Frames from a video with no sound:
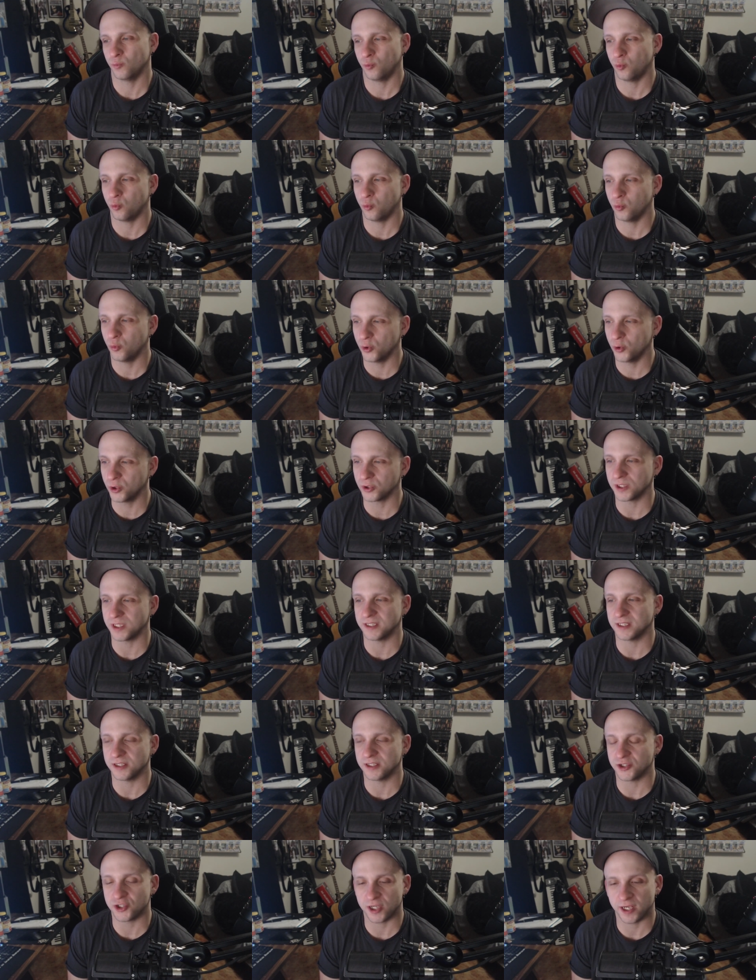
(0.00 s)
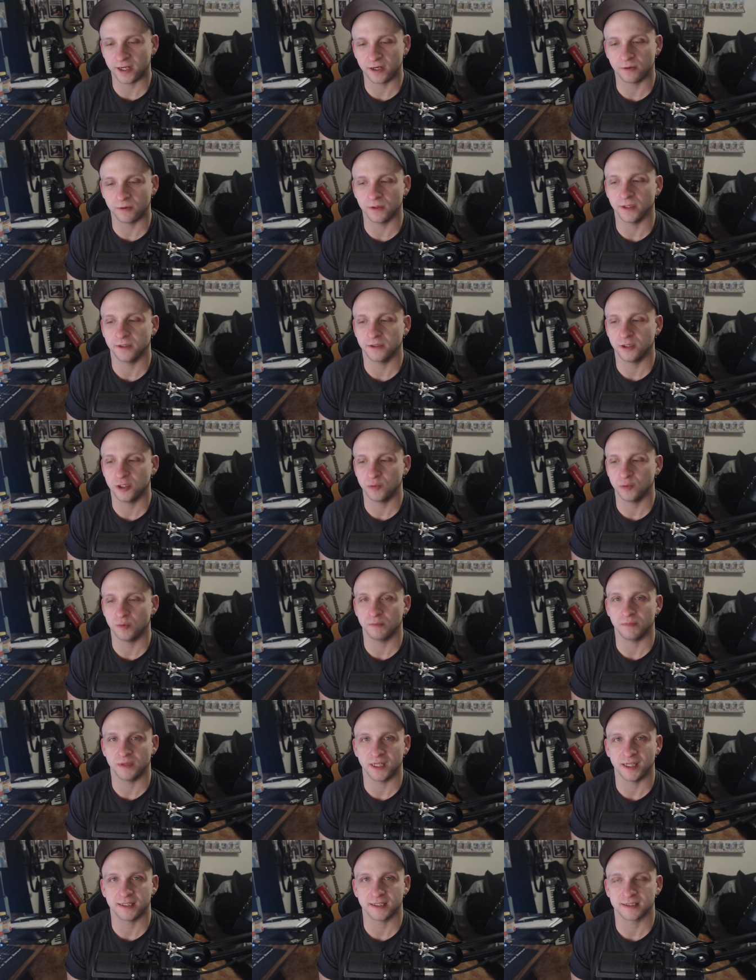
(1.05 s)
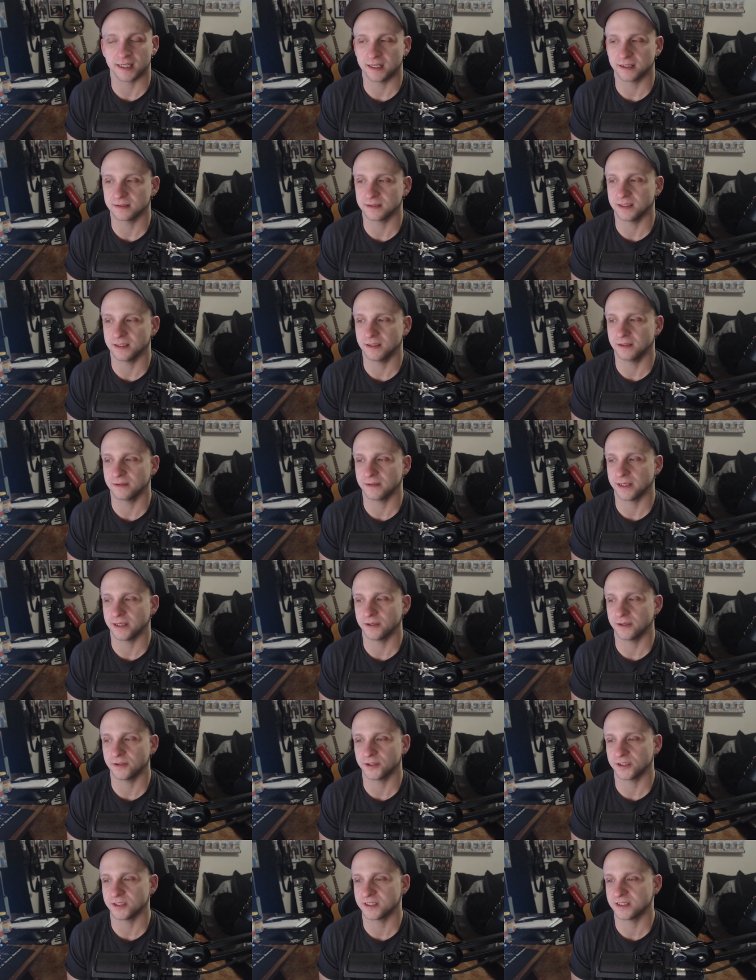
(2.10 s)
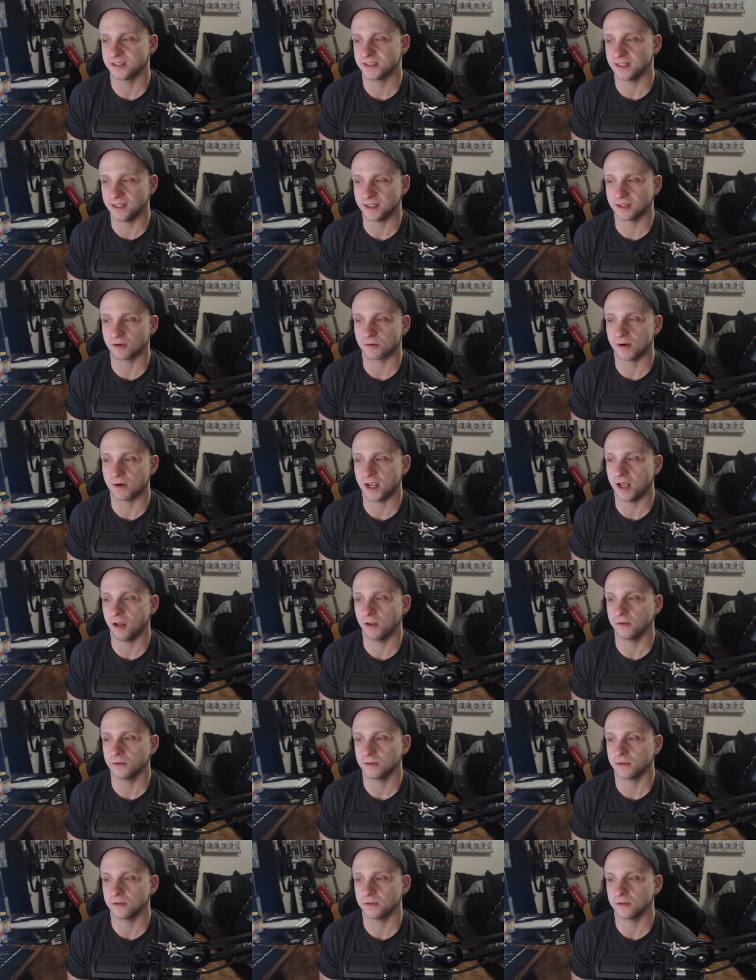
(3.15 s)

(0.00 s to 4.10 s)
really degenerate human beings out there that are just sitting around